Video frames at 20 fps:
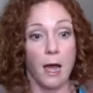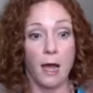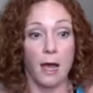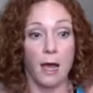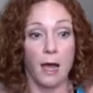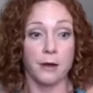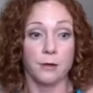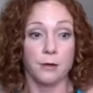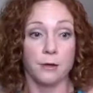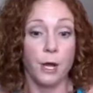
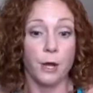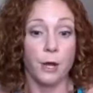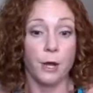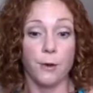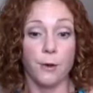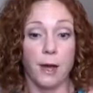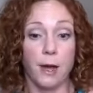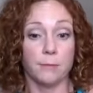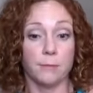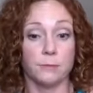I don't
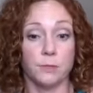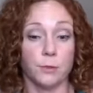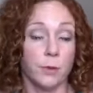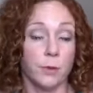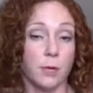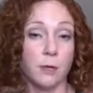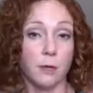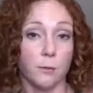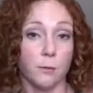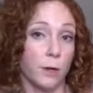know. I'm
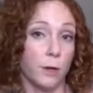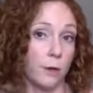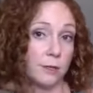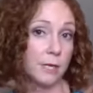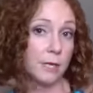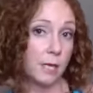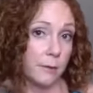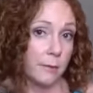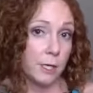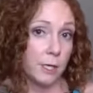doing what you're
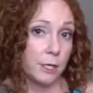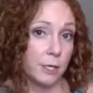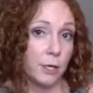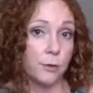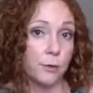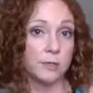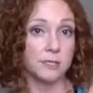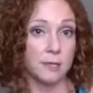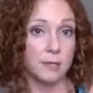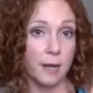telling me to
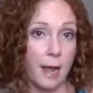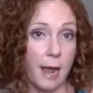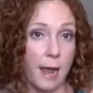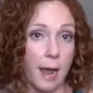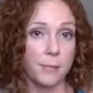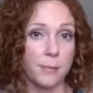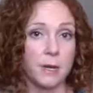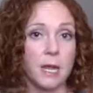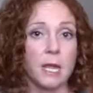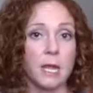do. It's not
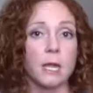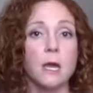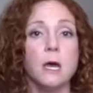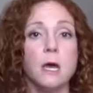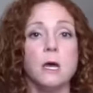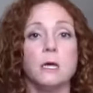happening.